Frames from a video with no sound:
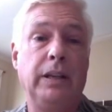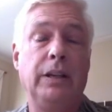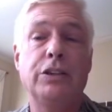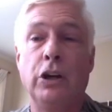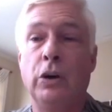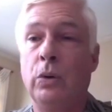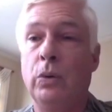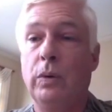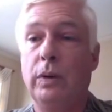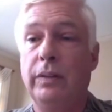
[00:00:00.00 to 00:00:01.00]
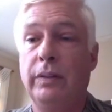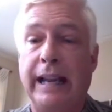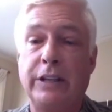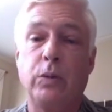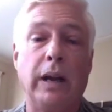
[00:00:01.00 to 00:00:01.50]
So
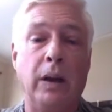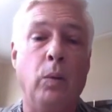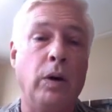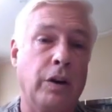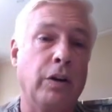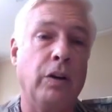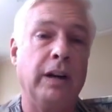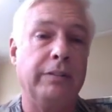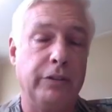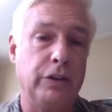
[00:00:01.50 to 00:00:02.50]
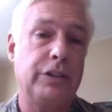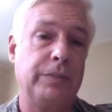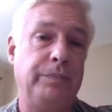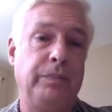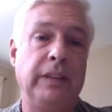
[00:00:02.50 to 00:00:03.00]
that's why I wanted her on first.
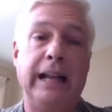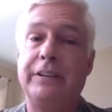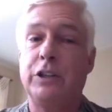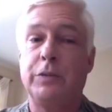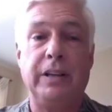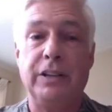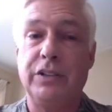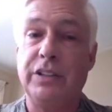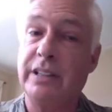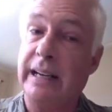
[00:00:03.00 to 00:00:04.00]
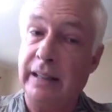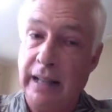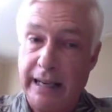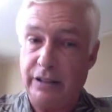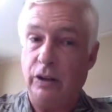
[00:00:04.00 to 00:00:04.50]
Not just because she's got a
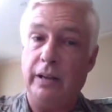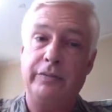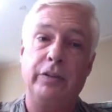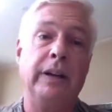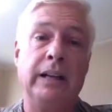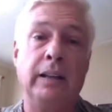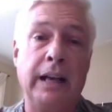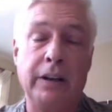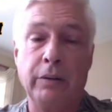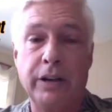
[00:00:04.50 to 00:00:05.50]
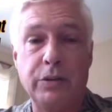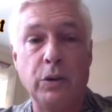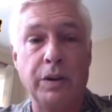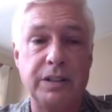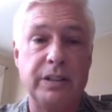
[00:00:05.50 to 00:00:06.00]
lot to offer and a lot of great
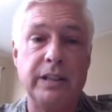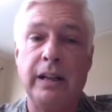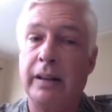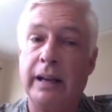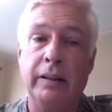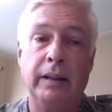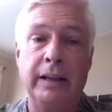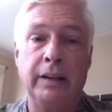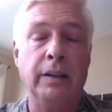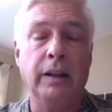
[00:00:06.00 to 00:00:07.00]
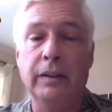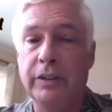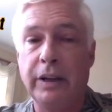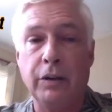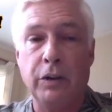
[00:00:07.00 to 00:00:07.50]
stories to tell, and I love
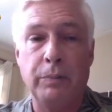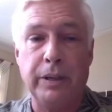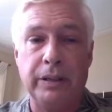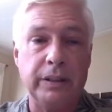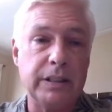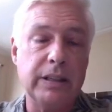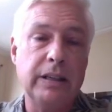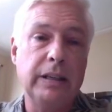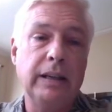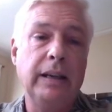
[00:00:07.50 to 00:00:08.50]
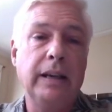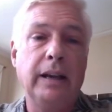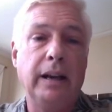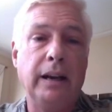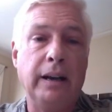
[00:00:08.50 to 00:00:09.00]
to hear her opinions.
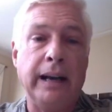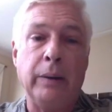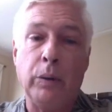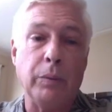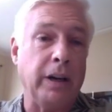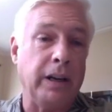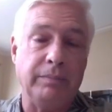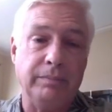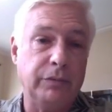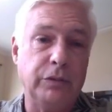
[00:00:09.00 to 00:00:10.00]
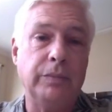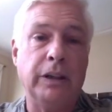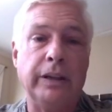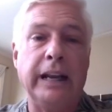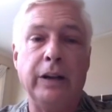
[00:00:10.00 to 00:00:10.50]
And we were going
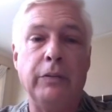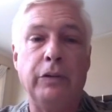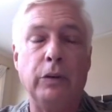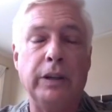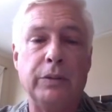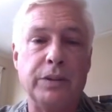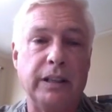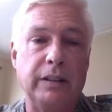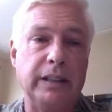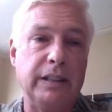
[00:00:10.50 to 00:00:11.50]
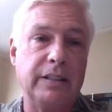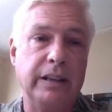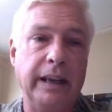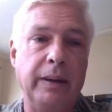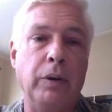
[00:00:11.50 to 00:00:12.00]
to get into a few interesting things
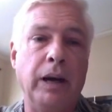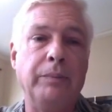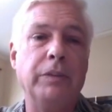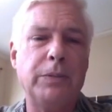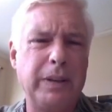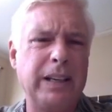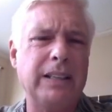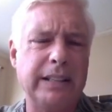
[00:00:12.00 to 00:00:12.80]
today, but just because